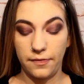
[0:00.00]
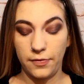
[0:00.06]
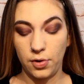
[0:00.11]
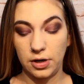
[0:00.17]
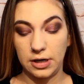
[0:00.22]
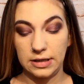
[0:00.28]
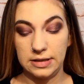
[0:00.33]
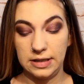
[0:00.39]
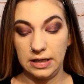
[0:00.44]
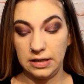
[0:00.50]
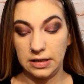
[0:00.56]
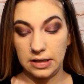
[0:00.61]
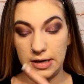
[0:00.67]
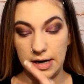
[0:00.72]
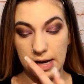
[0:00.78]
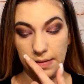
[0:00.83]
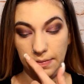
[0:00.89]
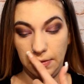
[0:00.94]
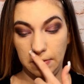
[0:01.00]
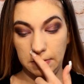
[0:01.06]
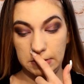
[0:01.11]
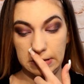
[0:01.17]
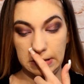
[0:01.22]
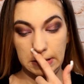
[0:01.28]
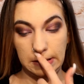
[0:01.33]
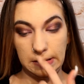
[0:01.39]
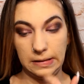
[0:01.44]
For concealer, I'm
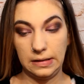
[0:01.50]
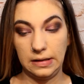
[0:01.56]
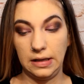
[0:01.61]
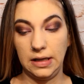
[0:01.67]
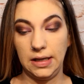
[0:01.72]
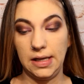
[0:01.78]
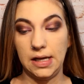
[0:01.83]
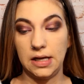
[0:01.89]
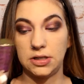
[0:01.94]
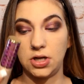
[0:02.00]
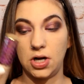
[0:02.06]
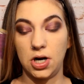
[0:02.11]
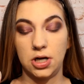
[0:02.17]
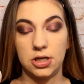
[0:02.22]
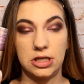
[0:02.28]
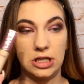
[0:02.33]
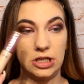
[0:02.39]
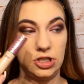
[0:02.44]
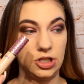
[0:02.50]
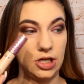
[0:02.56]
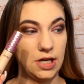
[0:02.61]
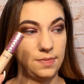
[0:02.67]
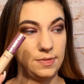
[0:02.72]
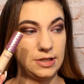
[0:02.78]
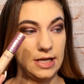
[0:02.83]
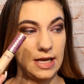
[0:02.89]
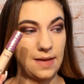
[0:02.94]
using the Tarte
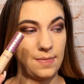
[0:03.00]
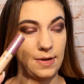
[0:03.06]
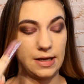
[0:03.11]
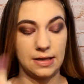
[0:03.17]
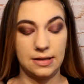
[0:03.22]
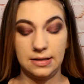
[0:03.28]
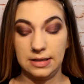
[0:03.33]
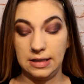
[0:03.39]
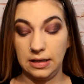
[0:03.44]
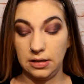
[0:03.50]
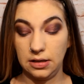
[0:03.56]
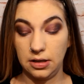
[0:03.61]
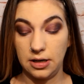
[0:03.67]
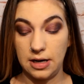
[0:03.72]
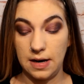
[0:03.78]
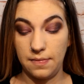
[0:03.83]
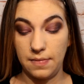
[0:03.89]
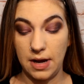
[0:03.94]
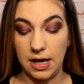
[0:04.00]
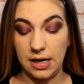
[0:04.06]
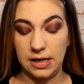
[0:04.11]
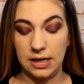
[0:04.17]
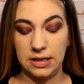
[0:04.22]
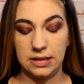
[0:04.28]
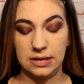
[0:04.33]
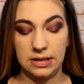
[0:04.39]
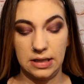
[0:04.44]
Shape Tape Concealer, and mine
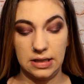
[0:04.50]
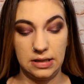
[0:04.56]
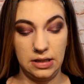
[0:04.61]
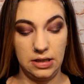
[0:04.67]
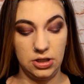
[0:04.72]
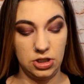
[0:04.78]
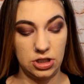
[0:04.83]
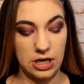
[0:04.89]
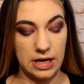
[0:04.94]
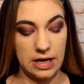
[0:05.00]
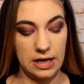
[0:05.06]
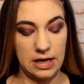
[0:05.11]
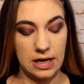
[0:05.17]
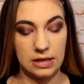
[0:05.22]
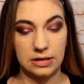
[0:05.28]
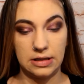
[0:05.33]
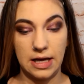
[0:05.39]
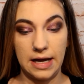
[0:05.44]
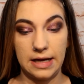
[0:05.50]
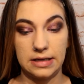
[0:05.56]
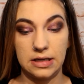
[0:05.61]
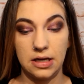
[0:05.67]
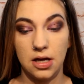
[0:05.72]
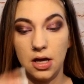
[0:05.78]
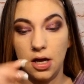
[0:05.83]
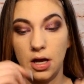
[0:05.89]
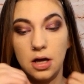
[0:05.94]
is in the shade Light
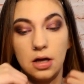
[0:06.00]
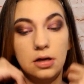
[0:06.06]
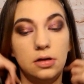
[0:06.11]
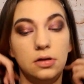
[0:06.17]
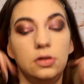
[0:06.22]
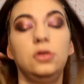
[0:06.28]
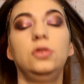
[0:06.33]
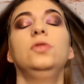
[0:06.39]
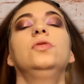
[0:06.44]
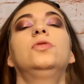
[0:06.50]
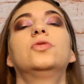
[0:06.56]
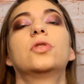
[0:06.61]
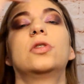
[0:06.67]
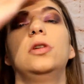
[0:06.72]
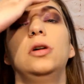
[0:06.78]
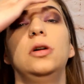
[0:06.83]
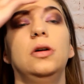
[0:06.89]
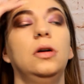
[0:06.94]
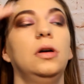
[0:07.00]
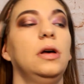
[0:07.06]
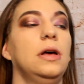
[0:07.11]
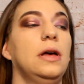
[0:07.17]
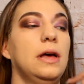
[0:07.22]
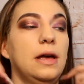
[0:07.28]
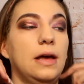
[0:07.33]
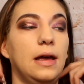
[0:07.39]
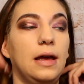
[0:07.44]
Neutral.
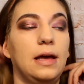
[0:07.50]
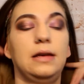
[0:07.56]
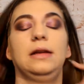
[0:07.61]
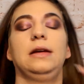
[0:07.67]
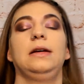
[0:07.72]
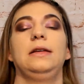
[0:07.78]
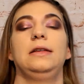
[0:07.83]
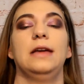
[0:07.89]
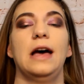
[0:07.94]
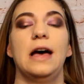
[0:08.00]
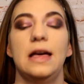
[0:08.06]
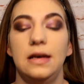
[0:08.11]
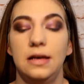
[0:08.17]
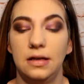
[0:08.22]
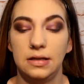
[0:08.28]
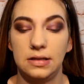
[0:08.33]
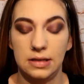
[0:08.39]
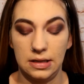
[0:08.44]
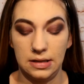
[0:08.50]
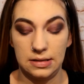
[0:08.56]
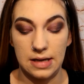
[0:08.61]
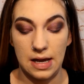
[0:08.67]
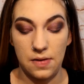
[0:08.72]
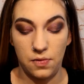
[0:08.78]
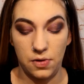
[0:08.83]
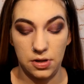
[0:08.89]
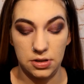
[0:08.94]
And again, since
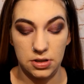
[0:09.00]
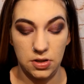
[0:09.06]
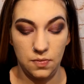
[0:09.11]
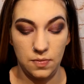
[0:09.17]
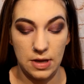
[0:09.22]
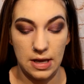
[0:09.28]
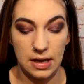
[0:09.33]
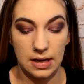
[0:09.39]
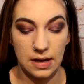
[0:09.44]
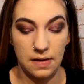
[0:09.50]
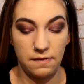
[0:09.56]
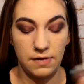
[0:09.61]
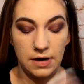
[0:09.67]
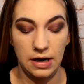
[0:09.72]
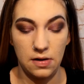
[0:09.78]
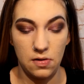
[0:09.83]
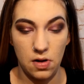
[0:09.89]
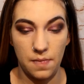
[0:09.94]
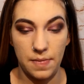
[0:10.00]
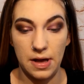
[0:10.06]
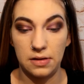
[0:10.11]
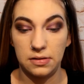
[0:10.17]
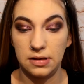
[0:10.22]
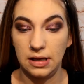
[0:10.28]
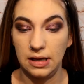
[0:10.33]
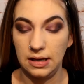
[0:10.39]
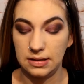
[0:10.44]
I want to make a video
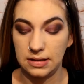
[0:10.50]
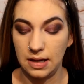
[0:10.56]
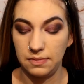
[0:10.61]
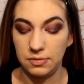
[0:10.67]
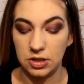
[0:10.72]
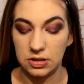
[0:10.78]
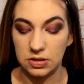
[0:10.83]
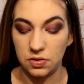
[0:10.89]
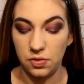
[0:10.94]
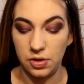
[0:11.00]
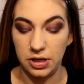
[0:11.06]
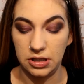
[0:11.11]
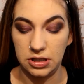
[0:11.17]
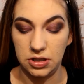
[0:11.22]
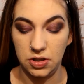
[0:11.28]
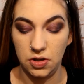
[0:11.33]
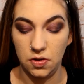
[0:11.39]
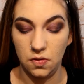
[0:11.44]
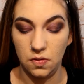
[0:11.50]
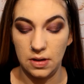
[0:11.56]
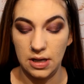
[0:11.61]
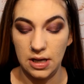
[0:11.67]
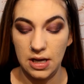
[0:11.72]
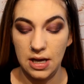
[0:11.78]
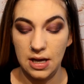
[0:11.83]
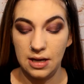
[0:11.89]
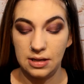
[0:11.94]
about these, I'm just going to
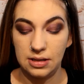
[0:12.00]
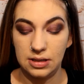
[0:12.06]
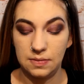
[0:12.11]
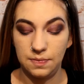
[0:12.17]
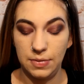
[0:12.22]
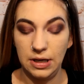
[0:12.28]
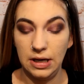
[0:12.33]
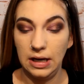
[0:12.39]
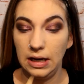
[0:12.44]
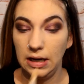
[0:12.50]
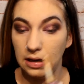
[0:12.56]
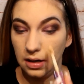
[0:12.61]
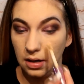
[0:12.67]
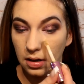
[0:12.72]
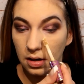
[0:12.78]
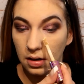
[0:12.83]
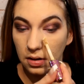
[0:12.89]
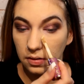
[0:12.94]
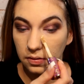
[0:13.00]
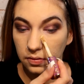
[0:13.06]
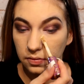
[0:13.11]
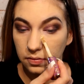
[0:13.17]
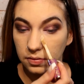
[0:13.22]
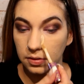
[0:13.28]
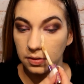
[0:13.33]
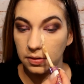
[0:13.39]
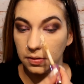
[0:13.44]
speed
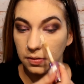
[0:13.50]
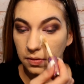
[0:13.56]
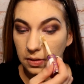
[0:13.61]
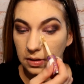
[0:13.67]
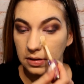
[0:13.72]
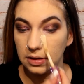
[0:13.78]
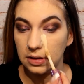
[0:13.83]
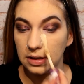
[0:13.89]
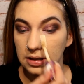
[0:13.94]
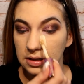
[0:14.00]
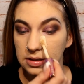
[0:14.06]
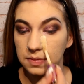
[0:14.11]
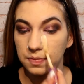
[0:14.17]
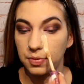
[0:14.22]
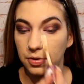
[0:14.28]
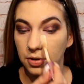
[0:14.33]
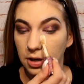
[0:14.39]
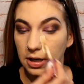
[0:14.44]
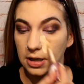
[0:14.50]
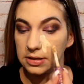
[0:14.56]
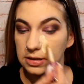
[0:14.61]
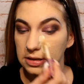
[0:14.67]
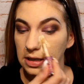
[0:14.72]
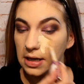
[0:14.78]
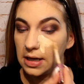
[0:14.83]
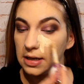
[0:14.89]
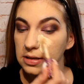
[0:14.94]
through this
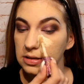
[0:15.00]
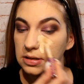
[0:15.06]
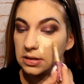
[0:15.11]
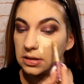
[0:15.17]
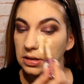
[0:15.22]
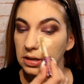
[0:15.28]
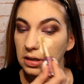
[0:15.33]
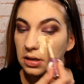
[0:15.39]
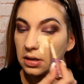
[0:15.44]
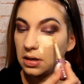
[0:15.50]
process